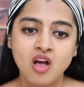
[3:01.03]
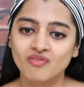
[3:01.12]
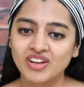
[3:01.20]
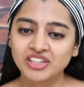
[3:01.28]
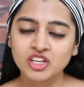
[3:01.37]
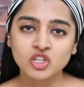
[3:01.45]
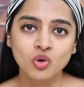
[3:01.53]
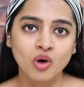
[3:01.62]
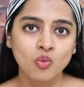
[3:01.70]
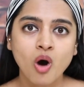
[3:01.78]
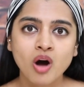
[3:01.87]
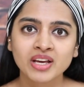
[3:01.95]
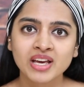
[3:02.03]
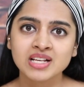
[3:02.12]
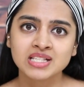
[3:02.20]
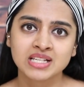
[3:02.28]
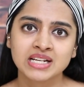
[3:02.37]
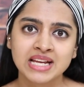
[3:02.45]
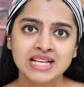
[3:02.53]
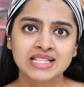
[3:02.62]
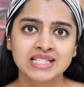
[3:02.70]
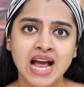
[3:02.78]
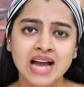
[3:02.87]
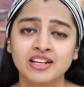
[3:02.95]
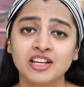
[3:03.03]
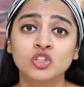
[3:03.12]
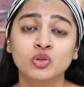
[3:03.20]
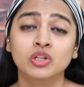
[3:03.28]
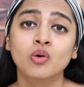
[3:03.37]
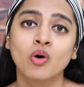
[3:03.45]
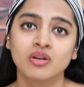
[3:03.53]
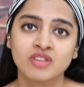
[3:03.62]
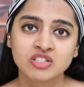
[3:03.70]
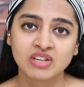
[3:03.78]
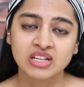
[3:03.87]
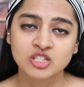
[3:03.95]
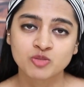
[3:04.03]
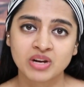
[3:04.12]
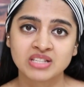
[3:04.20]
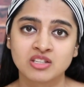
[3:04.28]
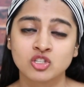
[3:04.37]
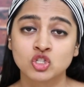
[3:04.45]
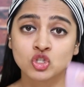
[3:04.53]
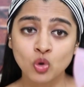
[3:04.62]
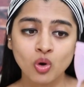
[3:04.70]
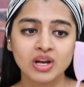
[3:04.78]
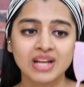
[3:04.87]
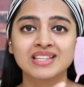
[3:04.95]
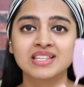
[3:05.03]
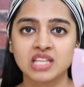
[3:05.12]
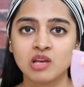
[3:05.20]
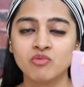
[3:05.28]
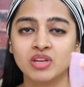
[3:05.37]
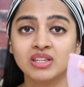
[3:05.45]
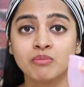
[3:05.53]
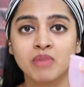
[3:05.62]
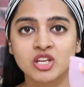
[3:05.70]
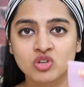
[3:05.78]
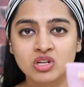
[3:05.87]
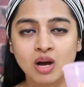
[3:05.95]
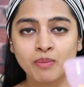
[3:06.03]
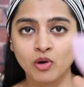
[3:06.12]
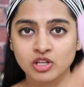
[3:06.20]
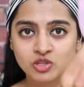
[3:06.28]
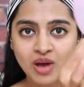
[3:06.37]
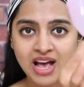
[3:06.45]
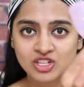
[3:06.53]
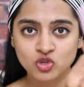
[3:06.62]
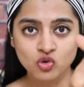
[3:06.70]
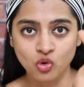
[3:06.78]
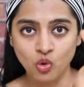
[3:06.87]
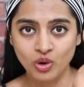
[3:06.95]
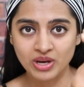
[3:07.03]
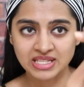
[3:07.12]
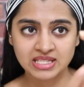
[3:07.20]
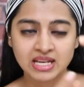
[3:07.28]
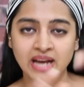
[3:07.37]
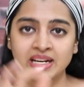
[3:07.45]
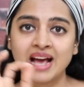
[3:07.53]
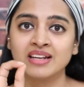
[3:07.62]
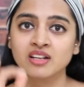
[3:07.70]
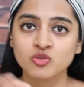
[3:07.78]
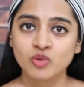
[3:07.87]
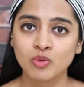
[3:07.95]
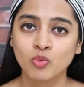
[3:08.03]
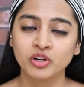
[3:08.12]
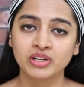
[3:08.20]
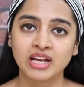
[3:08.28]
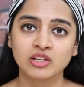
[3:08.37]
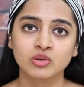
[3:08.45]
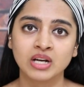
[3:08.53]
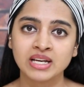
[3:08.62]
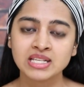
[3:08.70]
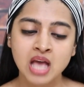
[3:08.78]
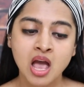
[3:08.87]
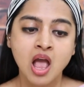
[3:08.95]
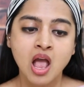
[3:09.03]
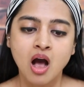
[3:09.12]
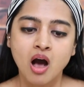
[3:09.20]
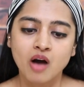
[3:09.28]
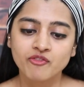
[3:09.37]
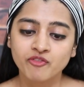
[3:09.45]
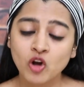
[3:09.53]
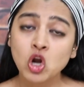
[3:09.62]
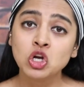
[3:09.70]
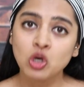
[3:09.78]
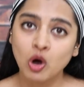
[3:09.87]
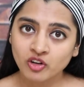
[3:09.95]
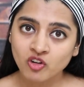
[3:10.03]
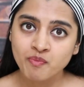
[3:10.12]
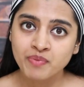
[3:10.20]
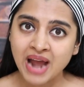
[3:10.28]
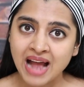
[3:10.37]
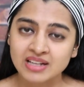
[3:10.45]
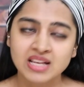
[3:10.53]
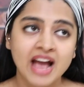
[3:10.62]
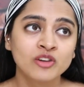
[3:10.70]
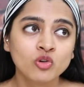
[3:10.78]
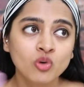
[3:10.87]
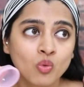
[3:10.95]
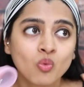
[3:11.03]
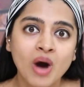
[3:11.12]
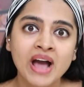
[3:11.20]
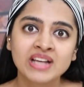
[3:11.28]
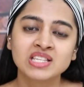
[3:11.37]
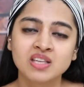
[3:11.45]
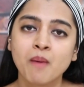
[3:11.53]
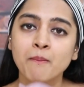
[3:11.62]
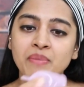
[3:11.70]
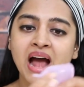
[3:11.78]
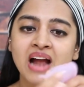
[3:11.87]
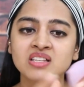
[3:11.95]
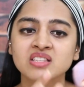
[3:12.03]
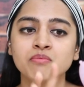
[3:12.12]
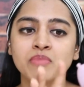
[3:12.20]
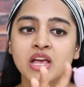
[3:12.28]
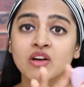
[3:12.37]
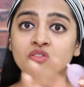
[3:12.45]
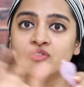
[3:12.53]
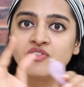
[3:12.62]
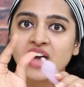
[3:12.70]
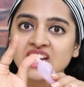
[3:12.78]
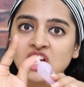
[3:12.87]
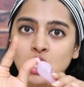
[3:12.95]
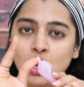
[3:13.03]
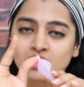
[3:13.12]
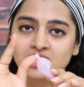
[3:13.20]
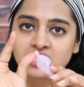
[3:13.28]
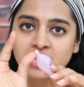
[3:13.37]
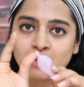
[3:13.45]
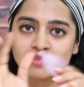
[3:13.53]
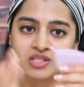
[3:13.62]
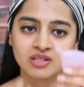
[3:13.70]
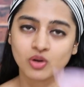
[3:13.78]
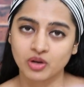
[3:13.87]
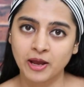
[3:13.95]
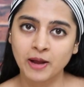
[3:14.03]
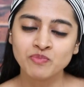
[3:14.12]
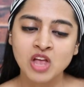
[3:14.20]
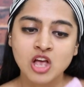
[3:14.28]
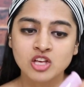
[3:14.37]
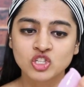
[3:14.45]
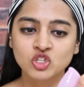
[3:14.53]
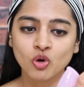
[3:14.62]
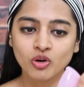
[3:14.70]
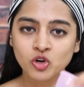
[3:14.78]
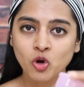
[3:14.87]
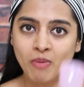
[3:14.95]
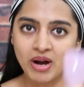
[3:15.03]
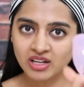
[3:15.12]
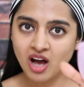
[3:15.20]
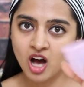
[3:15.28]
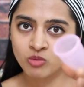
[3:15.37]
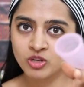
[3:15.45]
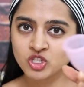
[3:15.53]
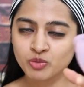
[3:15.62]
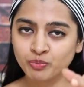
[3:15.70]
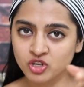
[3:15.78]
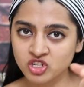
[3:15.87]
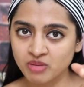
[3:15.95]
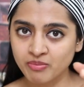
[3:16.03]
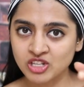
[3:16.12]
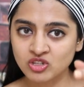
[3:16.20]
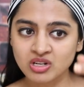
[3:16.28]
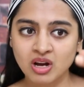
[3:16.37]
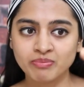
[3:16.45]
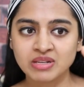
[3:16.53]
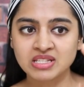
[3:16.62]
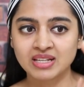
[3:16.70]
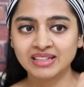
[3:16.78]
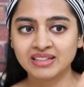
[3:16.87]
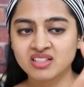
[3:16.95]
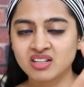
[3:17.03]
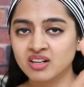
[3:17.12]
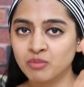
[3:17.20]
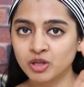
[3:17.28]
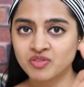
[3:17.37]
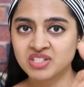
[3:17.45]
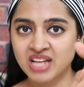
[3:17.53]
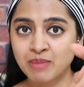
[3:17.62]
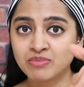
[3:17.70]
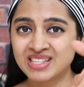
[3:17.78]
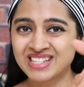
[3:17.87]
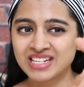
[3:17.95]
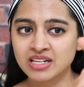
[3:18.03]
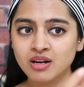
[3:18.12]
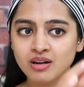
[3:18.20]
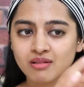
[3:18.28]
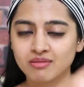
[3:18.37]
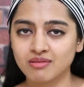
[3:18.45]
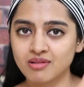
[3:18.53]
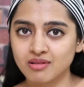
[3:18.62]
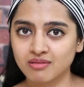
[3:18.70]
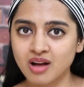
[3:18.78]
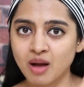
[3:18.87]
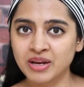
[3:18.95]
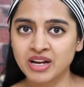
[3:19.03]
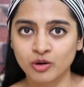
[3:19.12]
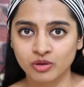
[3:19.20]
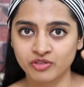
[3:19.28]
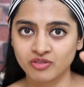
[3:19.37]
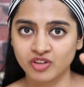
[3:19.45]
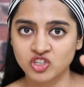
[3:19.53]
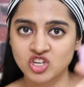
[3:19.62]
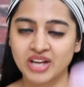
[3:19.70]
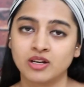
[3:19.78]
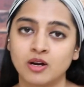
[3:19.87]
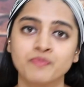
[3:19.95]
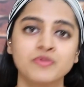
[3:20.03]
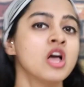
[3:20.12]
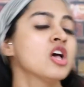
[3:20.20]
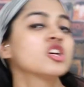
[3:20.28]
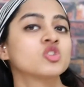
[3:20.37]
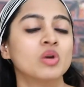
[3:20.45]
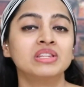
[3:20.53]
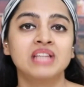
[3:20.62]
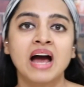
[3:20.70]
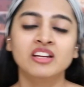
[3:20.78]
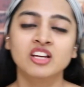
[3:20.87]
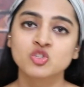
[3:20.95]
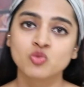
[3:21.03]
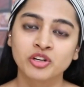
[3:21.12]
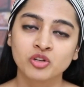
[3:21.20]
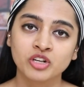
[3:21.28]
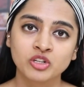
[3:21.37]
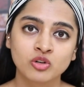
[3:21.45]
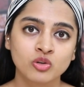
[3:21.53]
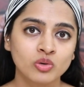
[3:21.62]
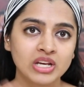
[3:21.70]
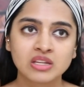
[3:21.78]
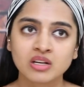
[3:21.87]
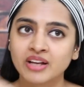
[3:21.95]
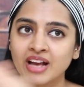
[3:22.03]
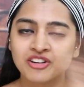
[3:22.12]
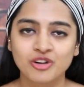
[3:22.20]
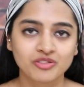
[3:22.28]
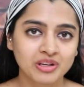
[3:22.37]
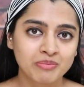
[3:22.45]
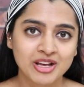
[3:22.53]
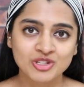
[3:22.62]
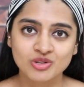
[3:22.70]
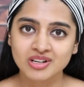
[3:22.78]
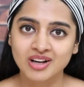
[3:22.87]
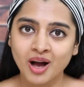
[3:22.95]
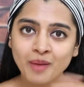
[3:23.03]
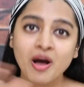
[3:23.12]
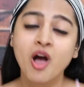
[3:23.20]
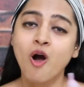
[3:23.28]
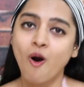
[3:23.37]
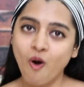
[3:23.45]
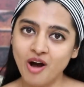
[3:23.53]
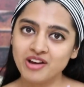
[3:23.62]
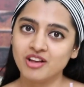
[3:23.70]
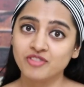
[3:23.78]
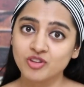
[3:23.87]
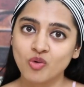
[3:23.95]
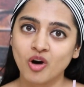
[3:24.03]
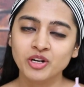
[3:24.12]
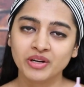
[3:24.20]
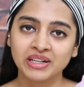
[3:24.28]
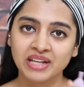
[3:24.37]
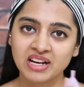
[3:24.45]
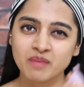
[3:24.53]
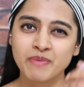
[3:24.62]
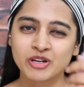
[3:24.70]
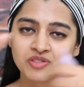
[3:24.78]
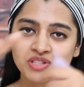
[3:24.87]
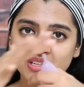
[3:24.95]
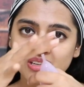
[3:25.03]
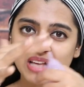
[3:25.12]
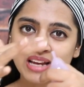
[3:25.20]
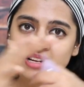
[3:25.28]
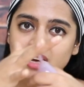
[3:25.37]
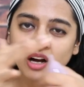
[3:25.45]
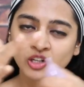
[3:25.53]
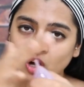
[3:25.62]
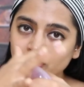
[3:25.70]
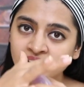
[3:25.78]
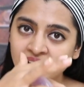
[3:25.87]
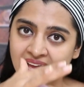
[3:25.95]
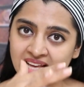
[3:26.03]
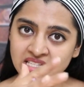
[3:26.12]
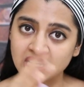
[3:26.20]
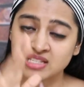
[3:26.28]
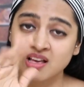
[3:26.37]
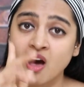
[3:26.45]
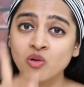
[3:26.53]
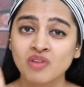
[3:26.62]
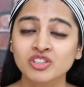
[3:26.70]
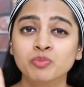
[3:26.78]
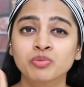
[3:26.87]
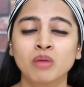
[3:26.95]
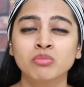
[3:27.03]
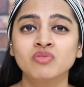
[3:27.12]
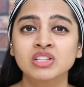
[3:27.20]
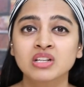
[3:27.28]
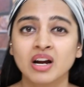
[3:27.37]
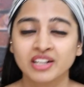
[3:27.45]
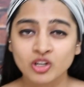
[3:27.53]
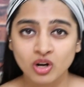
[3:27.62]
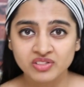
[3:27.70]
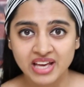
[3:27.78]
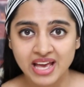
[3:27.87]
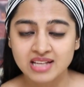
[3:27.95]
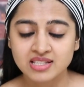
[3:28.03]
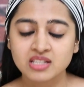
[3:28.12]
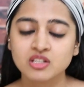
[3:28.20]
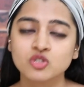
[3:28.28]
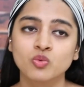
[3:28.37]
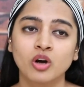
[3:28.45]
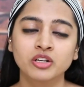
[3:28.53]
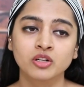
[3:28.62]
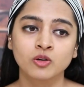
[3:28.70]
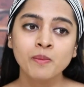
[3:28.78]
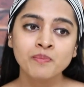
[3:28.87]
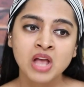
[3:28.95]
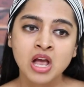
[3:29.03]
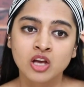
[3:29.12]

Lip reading: Whether you are walking, sitting, standing, you can always feel its presence. So in the same way, the menstrual cup also has to go inside. And here's what I want to tell you guys. For a lot of brands, I don't know why some brands, they make very long stems, okay? So no matter how much you push the menstrual cup inside, there's a little bit of stem still coming out of your vagina. So in that case, what you need to do, either get rid of the menstrual cup, or if you want, you can take a pair of scissors and cut off the excess. However, the problem with cutting off the excess is what, you know,